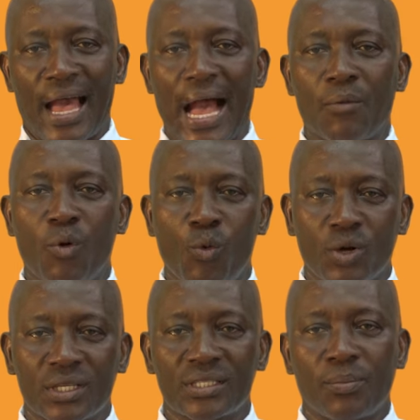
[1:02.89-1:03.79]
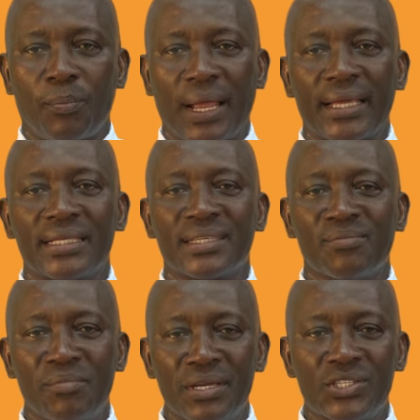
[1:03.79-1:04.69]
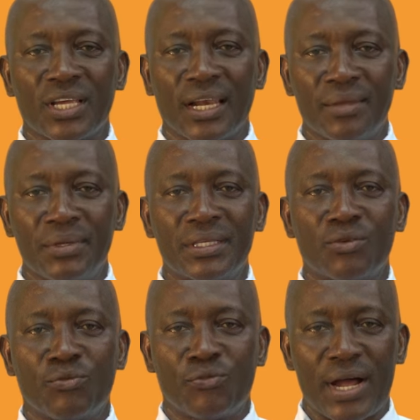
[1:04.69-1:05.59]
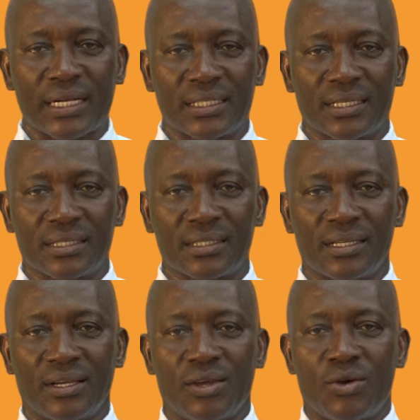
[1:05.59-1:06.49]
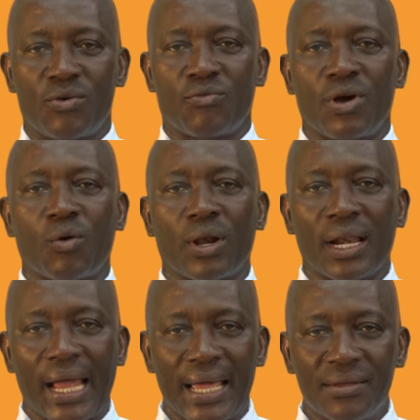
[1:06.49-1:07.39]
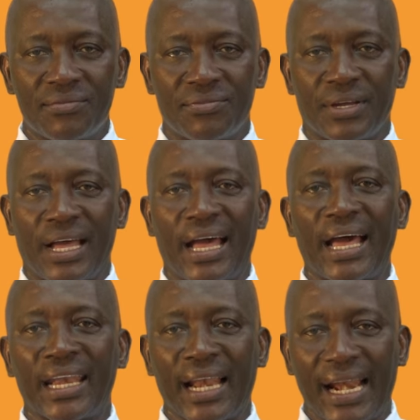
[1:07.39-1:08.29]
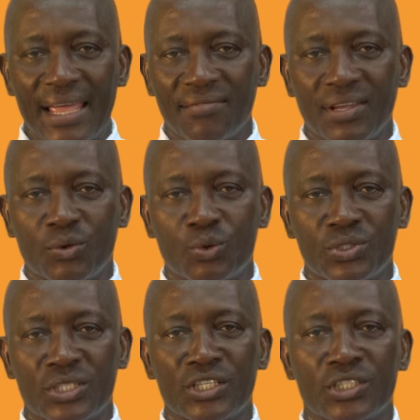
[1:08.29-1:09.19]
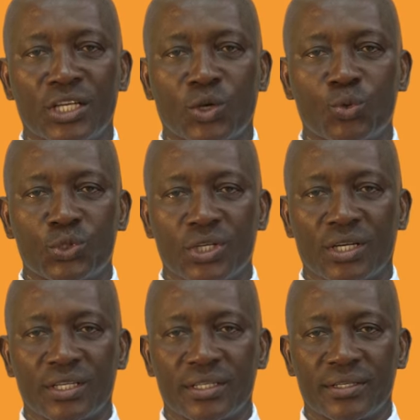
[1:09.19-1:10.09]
Our water supply is a major limiting factor for our life and livelihoods in St. Lucia.